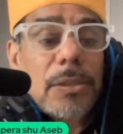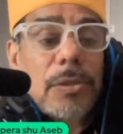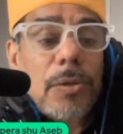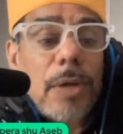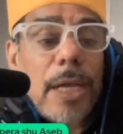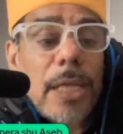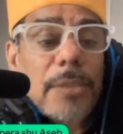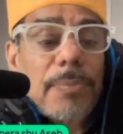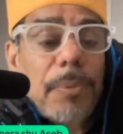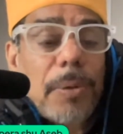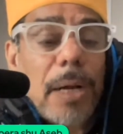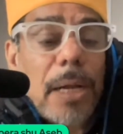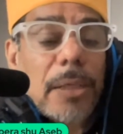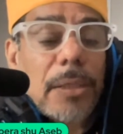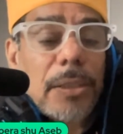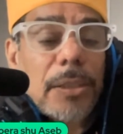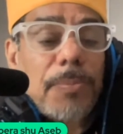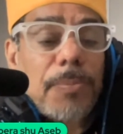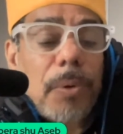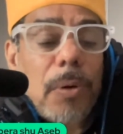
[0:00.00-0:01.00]
to
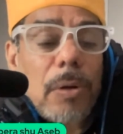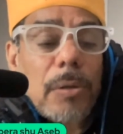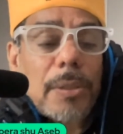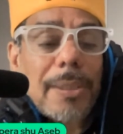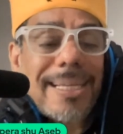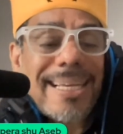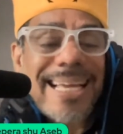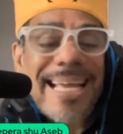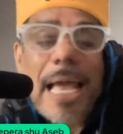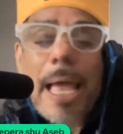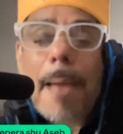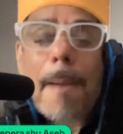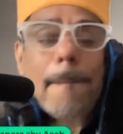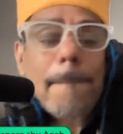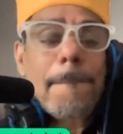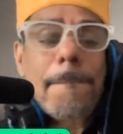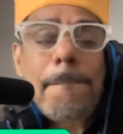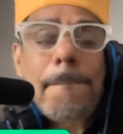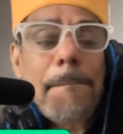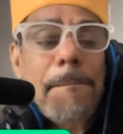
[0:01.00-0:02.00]
Esperanza Spalding,
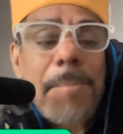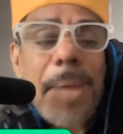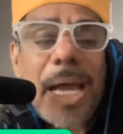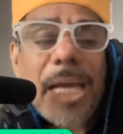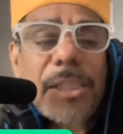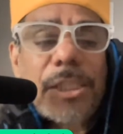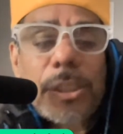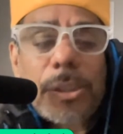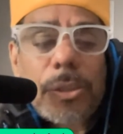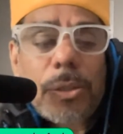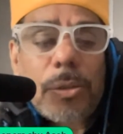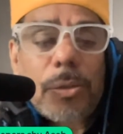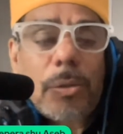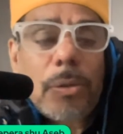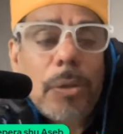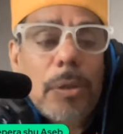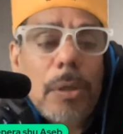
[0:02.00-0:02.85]
magical.